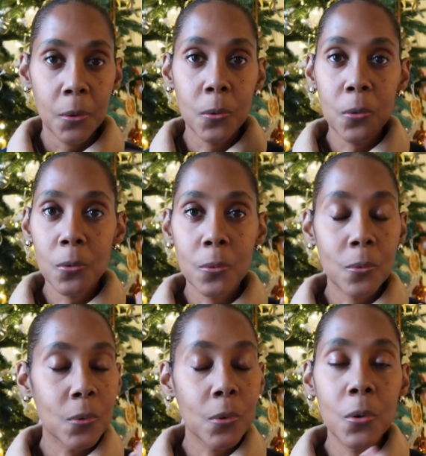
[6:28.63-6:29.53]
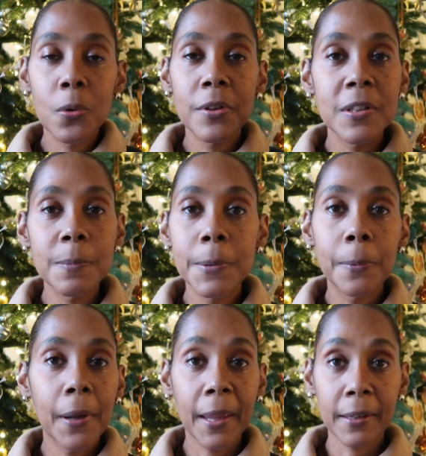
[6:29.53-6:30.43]
Who, who are these
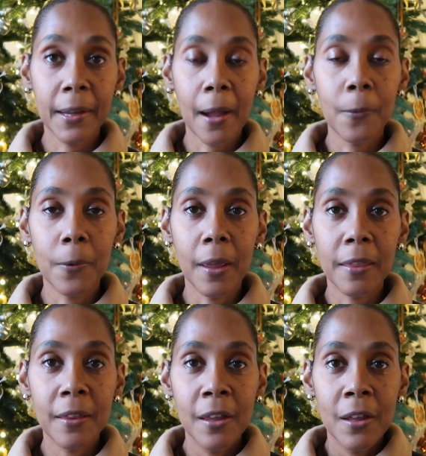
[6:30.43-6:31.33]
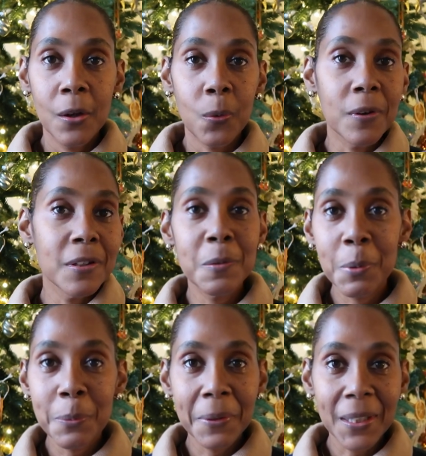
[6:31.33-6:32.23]
people hanging out with? What are these
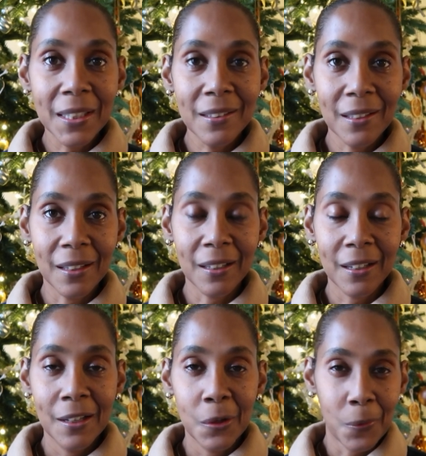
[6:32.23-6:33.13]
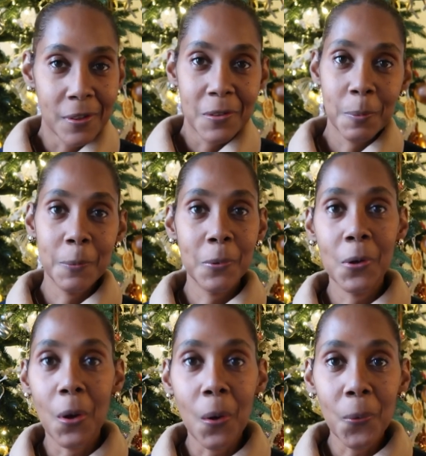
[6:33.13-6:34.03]
people eating? Where are these
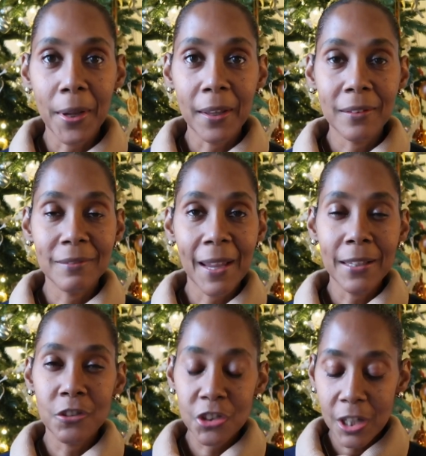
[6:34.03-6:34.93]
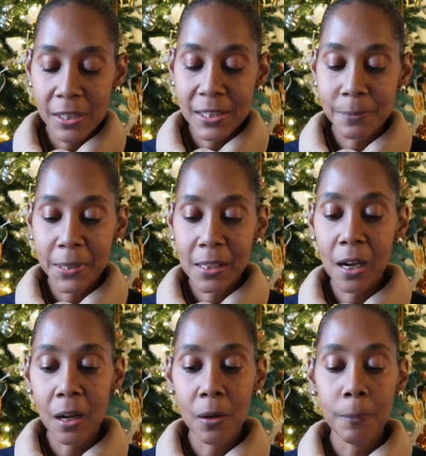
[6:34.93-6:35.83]
people going? Like just
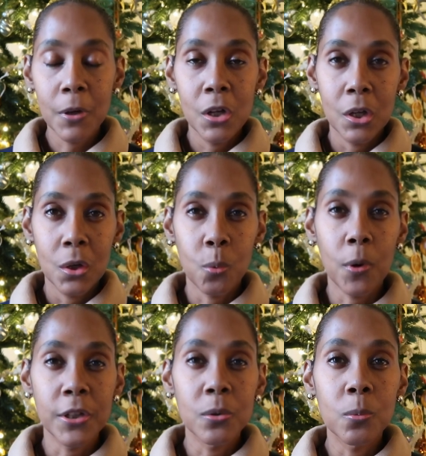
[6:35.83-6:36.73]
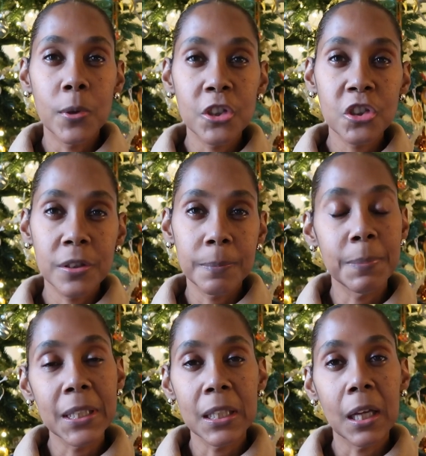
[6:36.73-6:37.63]
become what you wish to
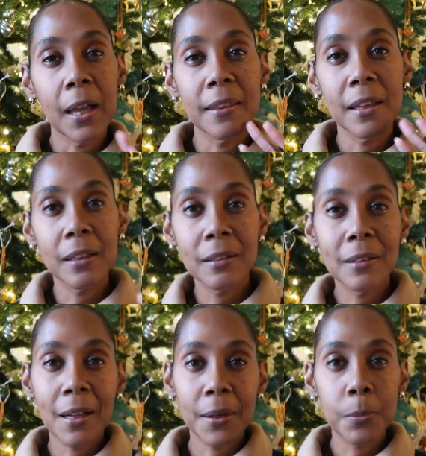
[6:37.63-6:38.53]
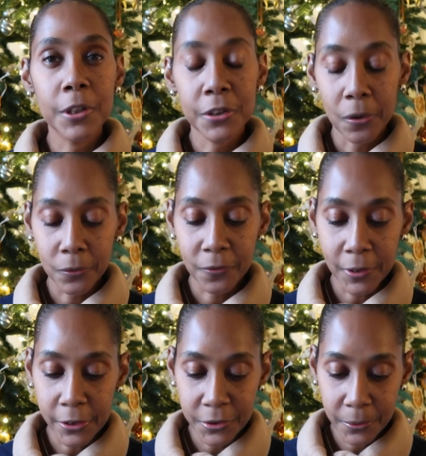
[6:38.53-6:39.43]
be and then kind of bring your own
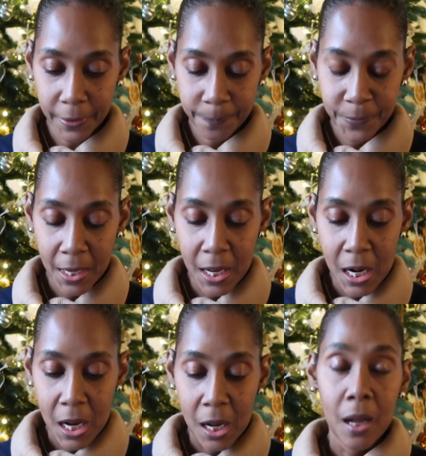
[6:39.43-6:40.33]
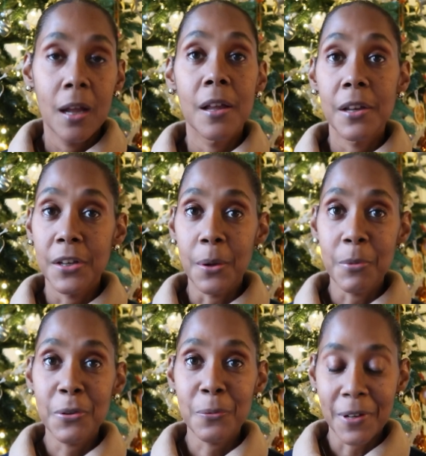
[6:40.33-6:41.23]
flair to it.
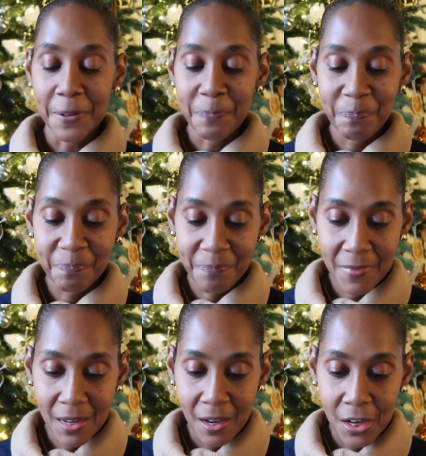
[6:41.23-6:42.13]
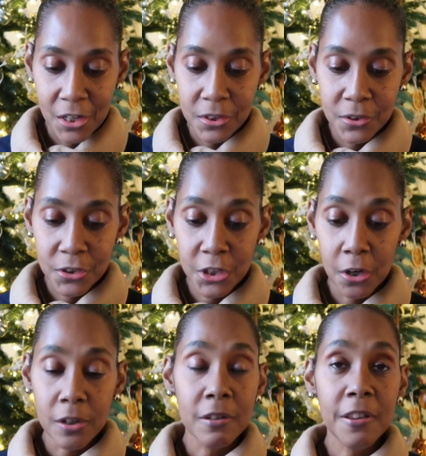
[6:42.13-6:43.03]
Number three,
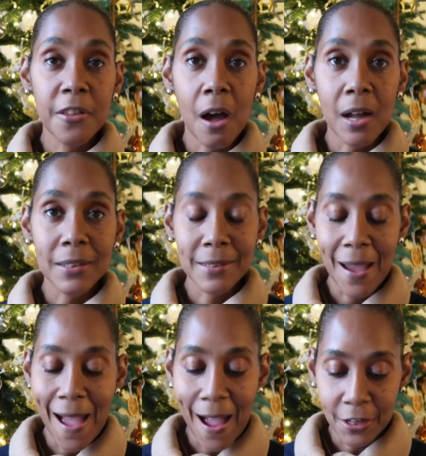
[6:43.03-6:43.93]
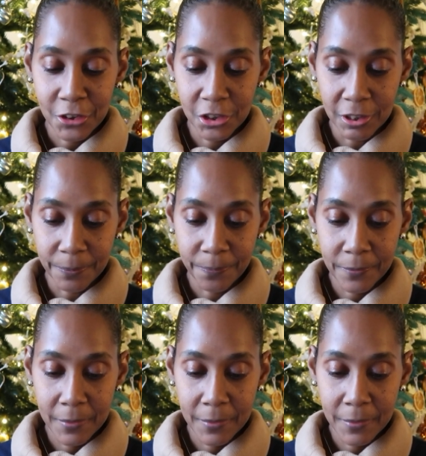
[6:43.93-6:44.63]
turn thought to action.